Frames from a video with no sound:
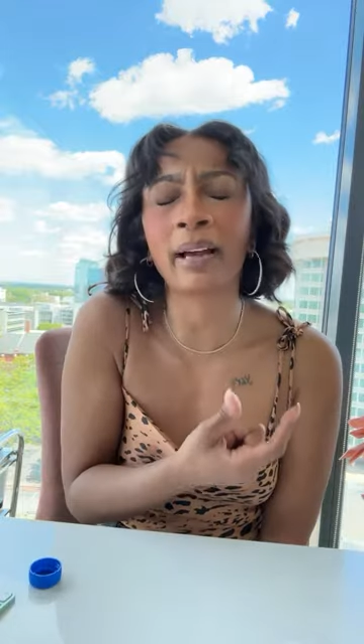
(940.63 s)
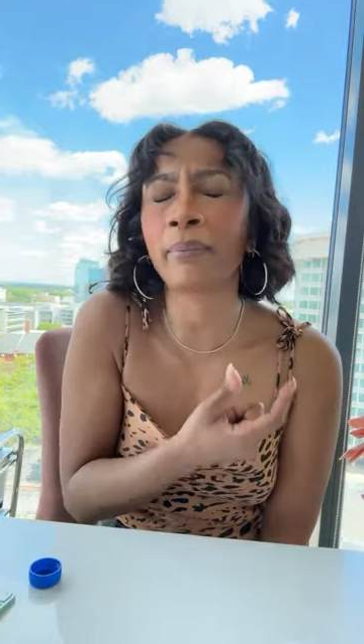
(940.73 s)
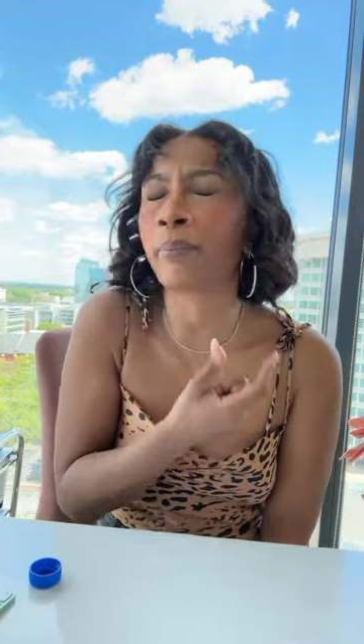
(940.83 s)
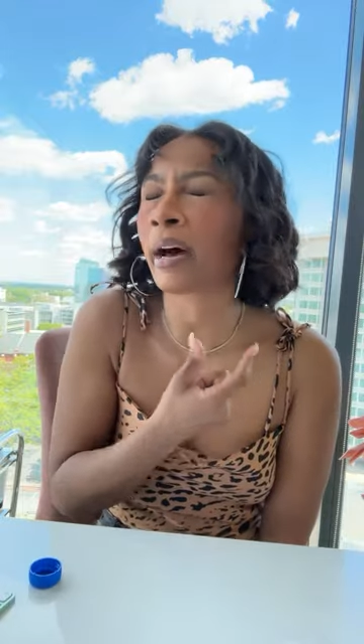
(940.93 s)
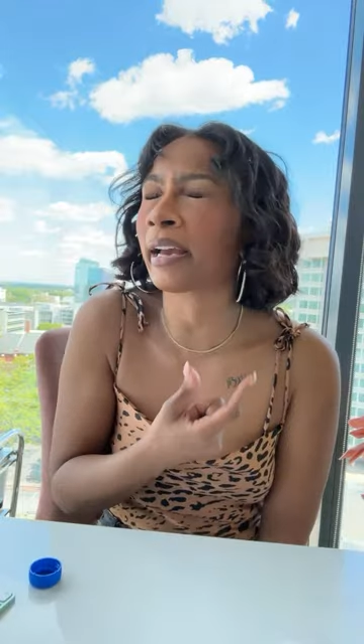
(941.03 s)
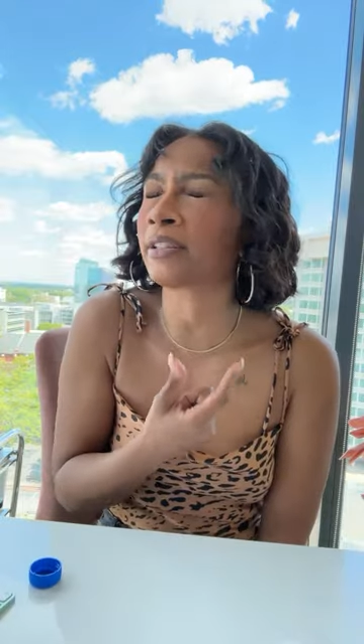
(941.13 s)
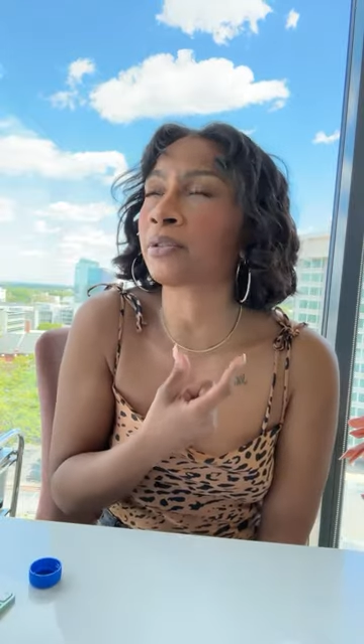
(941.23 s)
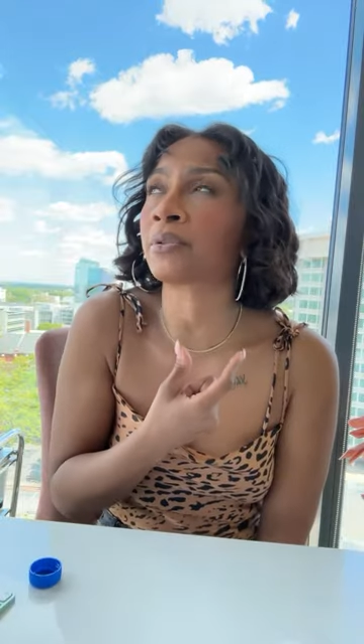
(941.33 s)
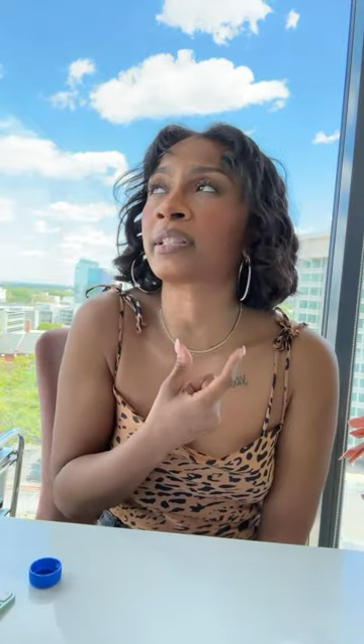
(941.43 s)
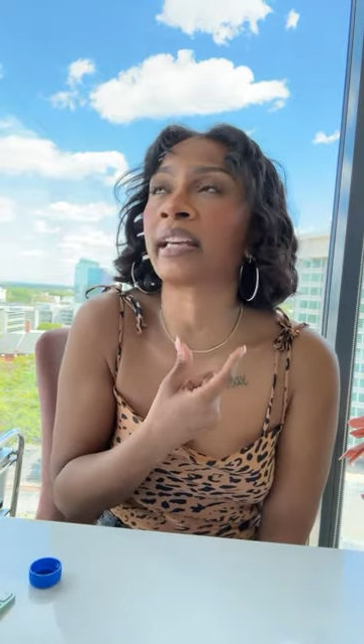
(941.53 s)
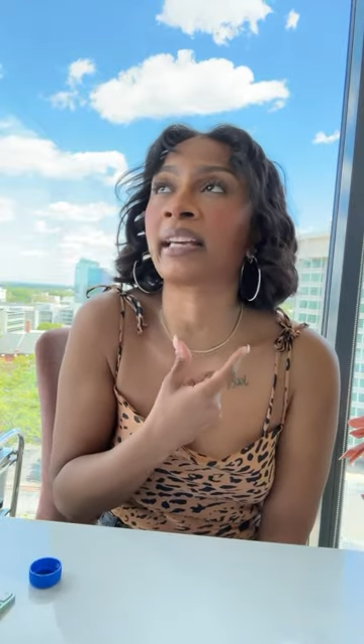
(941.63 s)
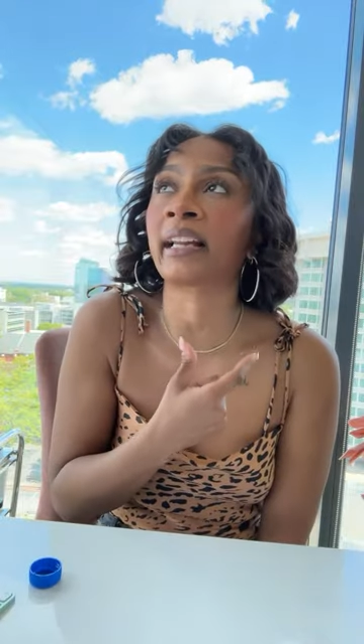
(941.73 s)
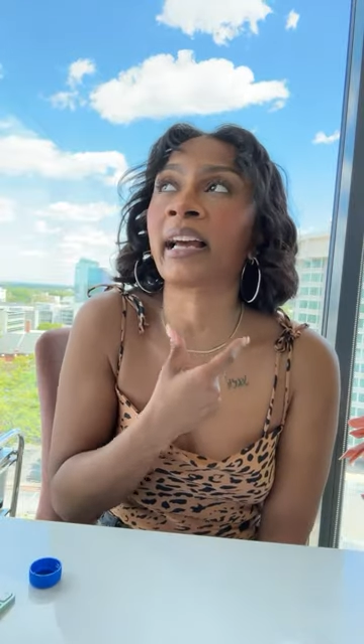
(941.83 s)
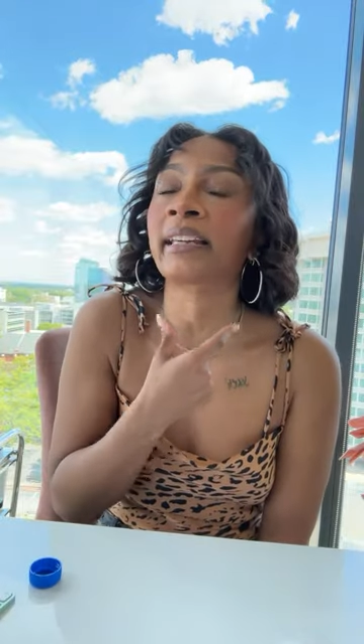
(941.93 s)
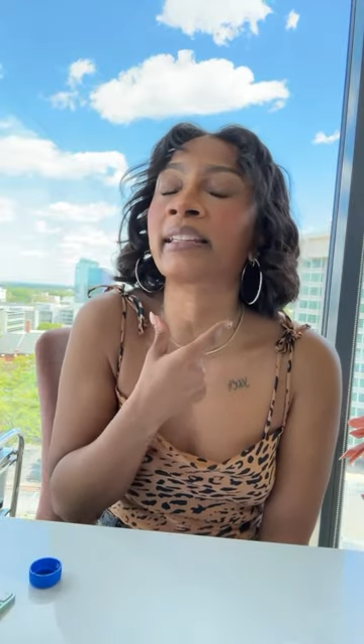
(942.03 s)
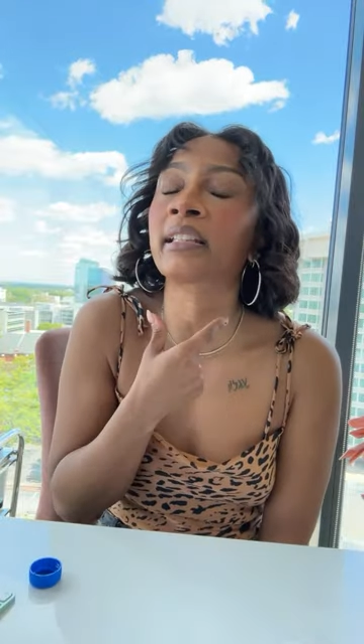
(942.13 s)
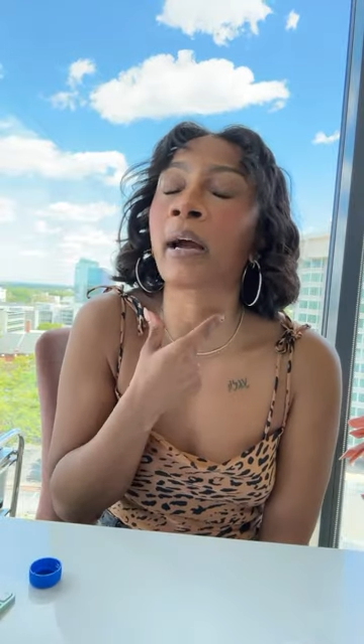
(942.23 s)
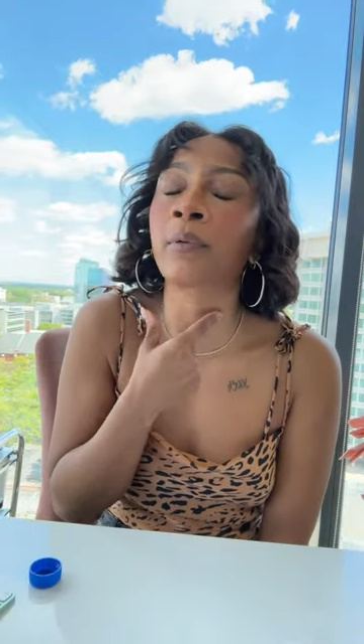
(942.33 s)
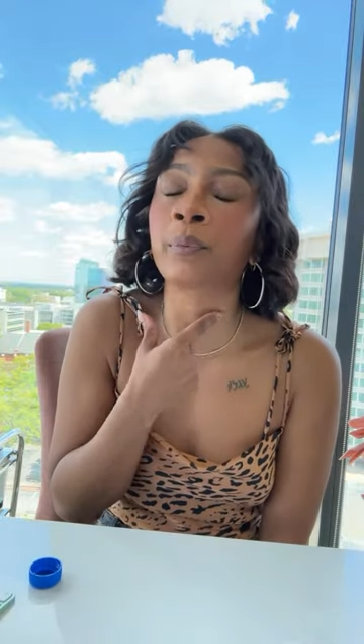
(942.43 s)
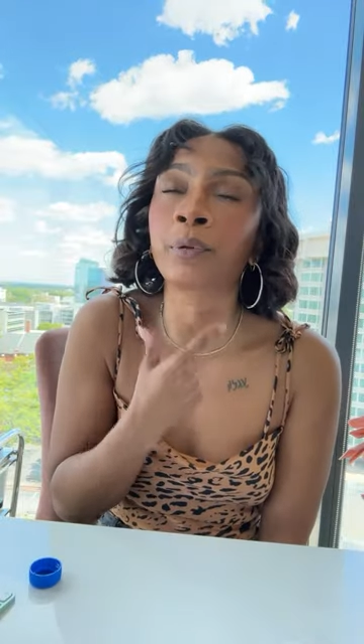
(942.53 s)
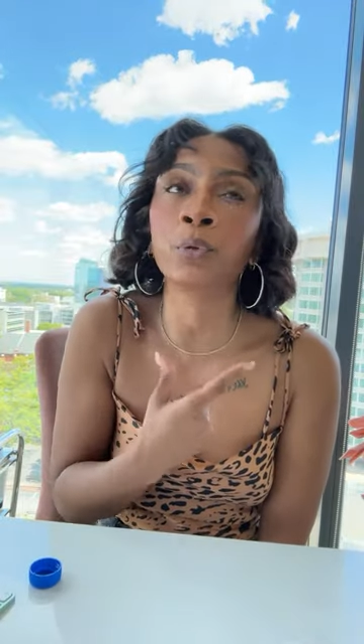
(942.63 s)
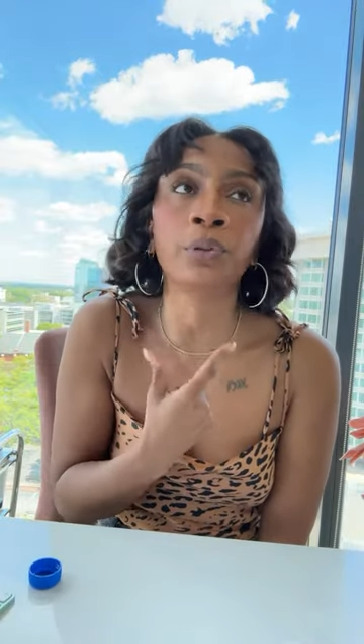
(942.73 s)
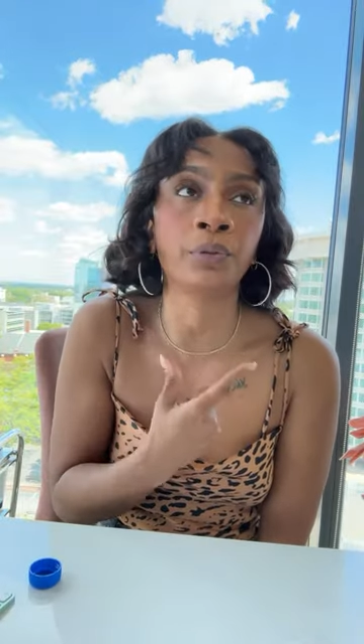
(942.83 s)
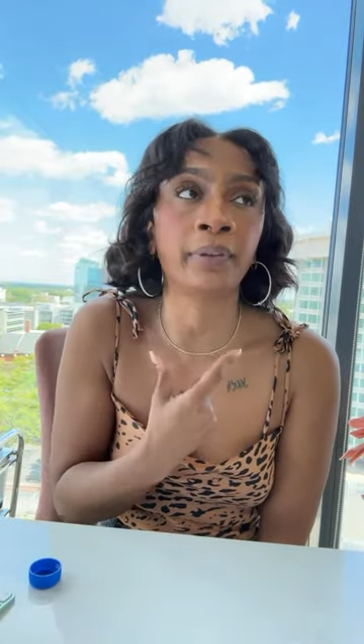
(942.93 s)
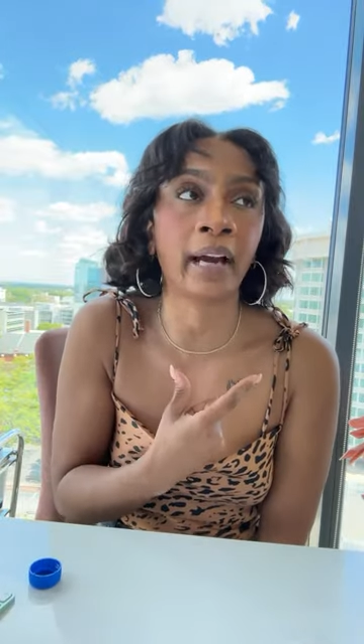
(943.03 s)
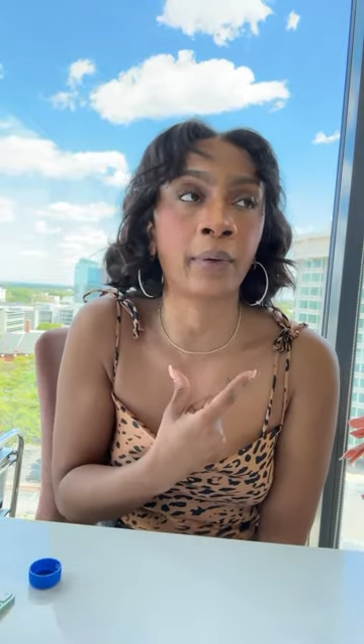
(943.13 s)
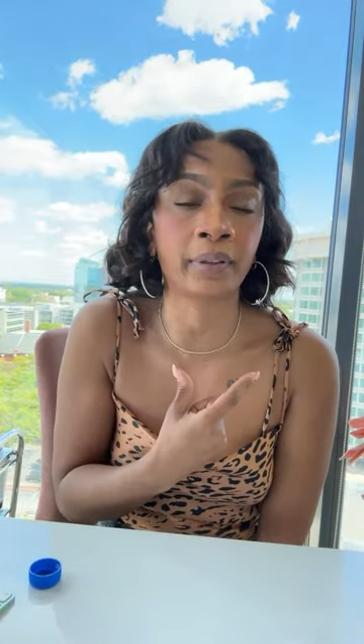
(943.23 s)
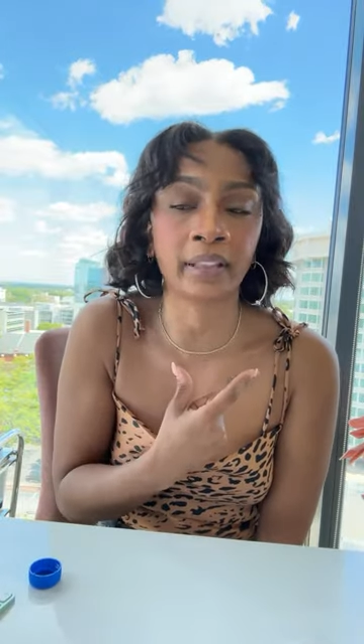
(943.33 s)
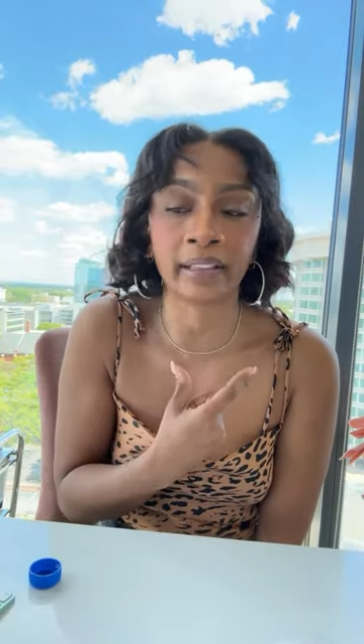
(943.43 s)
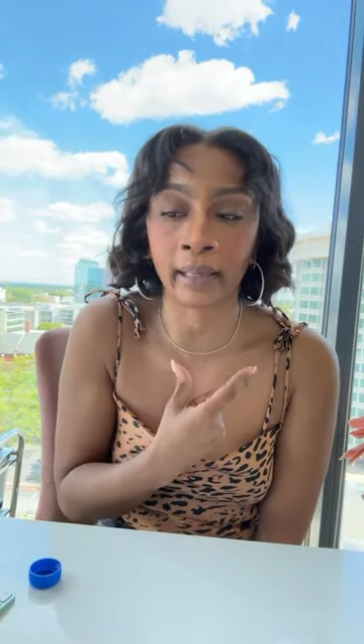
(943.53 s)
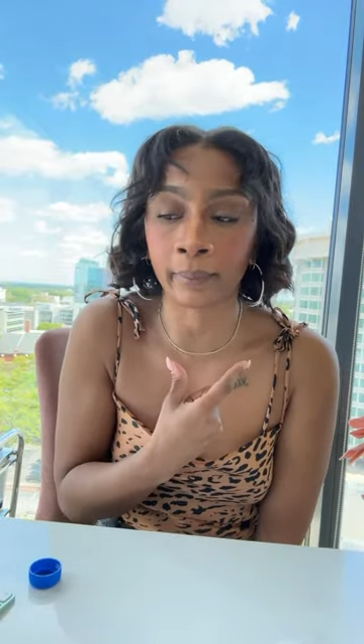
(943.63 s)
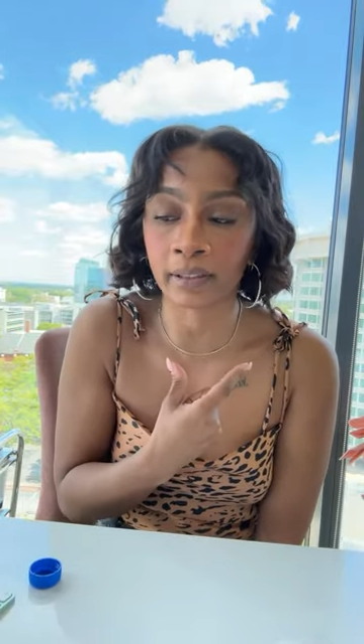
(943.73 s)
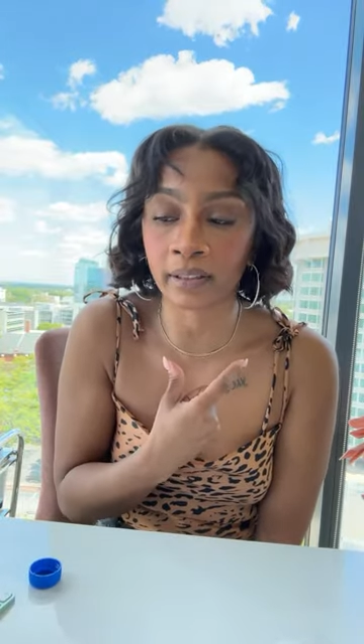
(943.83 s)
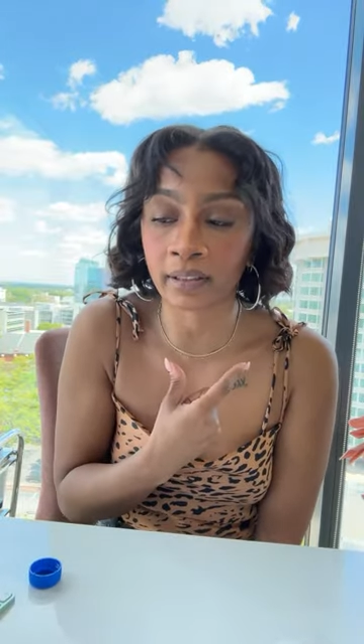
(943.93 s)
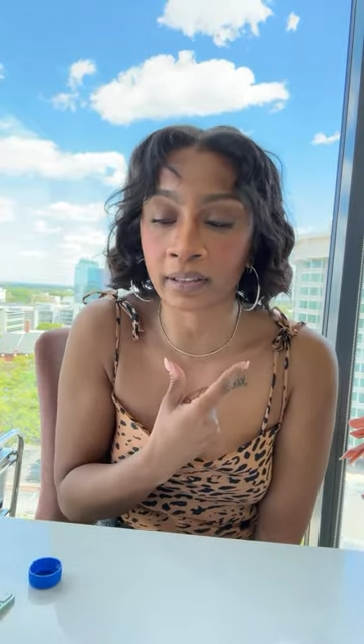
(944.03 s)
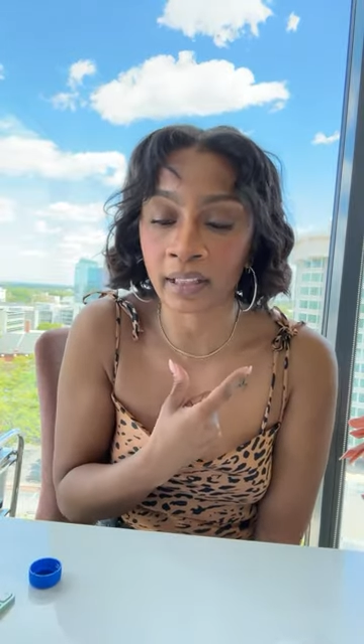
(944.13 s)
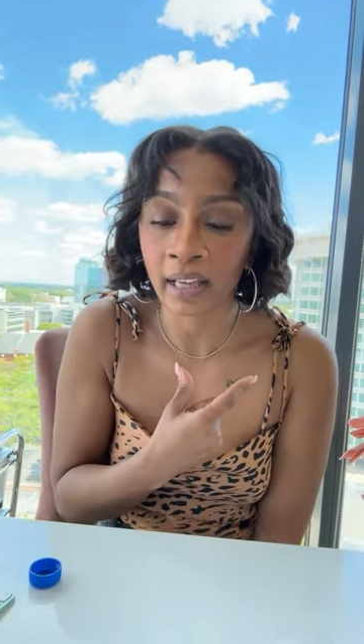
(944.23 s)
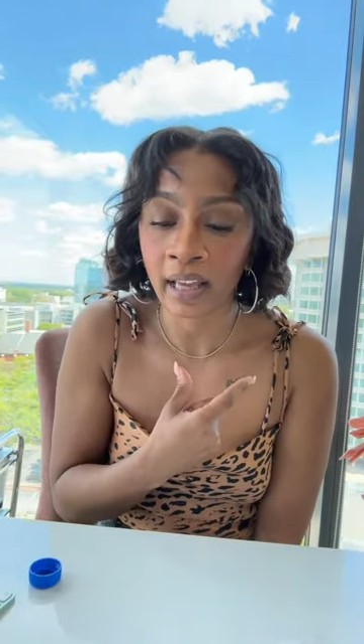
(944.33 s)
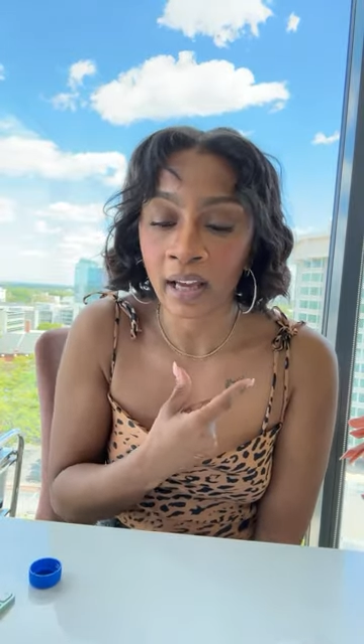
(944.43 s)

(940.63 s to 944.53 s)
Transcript: I bind you, Satan. I, I rebuke you now in the name of Jesus.